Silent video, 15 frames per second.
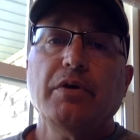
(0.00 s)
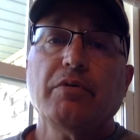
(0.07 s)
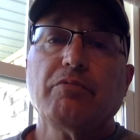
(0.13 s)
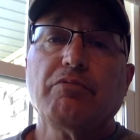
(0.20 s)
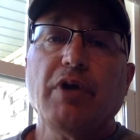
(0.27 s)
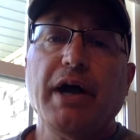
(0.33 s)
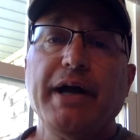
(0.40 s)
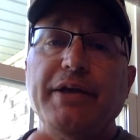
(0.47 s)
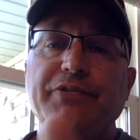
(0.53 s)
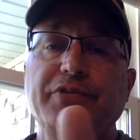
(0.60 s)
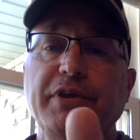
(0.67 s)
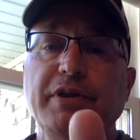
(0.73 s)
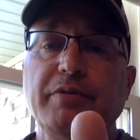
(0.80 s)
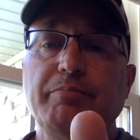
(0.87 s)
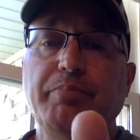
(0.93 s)

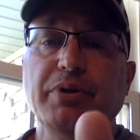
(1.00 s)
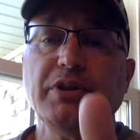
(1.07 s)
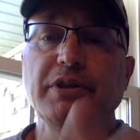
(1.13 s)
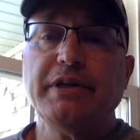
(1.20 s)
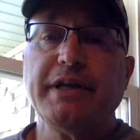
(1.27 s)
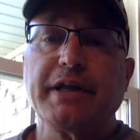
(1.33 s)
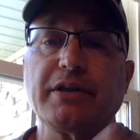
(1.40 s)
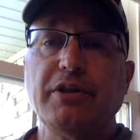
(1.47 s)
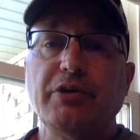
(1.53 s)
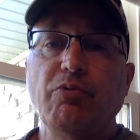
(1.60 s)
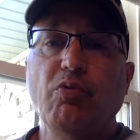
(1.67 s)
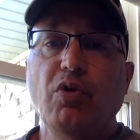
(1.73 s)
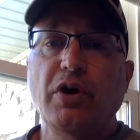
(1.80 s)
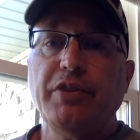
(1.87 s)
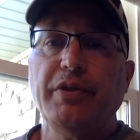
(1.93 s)
rising politically.
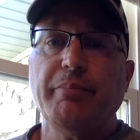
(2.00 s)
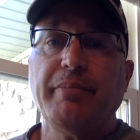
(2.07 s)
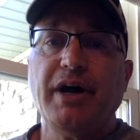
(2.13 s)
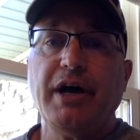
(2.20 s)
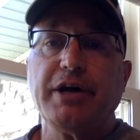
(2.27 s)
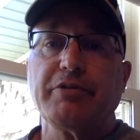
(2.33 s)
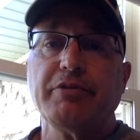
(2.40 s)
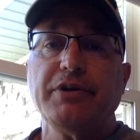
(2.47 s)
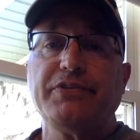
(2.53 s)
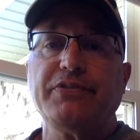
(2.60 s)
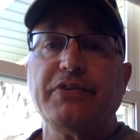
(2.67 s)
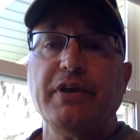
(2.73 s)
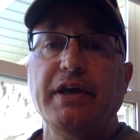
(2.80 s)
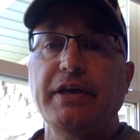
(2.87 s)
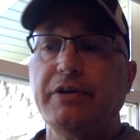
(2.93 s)
One, the
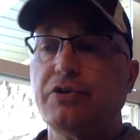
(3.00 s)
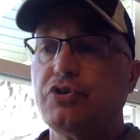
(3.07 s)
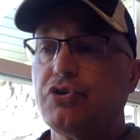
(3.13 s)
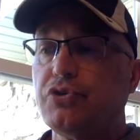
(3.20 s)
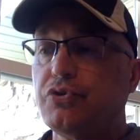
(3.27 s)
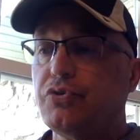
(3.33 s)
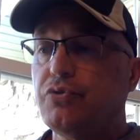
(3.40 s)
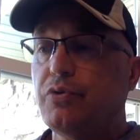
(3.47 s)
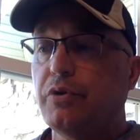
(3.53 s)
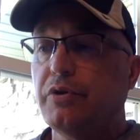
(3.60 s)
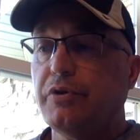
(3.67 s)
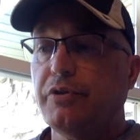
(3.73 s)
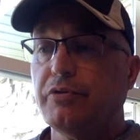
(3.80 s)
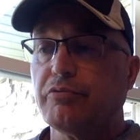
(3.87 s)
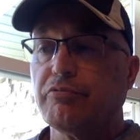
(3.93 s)
moderates, and two,
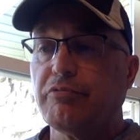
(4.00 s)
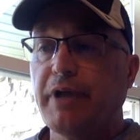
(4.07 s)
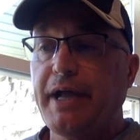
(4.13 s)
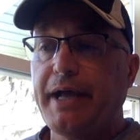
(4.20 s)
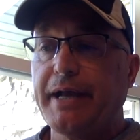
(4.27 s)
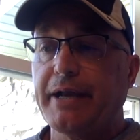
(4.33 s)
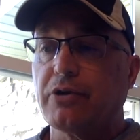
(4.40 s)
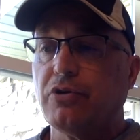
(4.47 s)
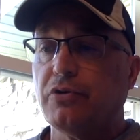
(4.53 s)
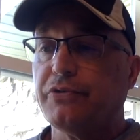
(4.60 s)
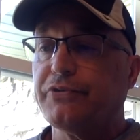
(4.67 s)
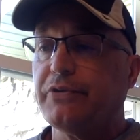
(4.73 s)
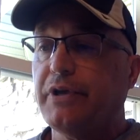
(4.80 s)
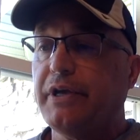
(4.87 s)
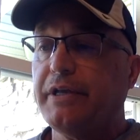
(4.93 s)
the
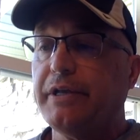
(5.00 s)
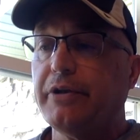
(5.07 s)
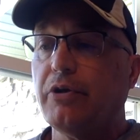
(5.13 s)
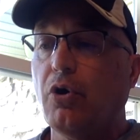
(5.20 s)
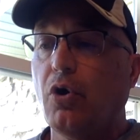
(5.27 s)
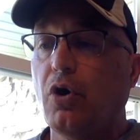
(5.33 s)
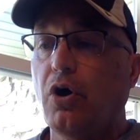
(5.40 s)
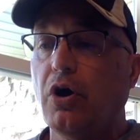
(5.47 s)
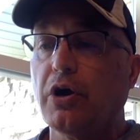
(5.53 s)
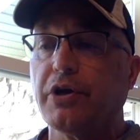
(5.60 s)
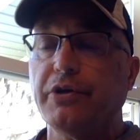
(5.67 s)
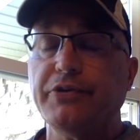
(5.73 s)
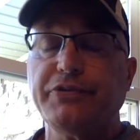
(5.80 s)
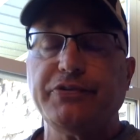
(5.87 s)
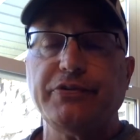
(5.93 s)
radicals. And in
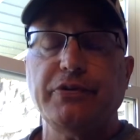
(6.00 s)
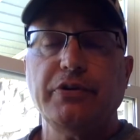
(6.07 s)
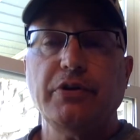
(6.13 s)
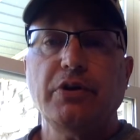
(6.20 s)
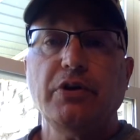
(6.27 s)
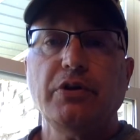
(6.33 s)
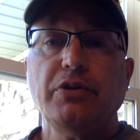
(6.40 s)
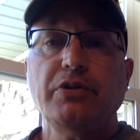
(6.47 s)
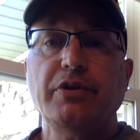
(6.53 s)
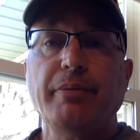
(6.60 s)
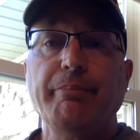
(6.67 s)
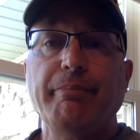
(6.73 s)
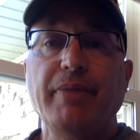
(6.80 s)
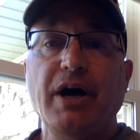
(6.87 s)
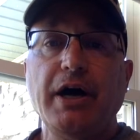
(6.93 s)
August, the
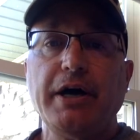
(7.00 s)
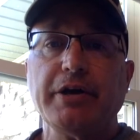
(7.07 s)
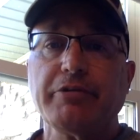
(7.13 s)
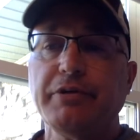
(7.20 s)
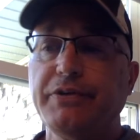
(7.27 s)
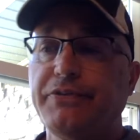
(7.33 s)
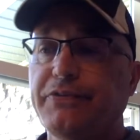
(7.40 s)
moderates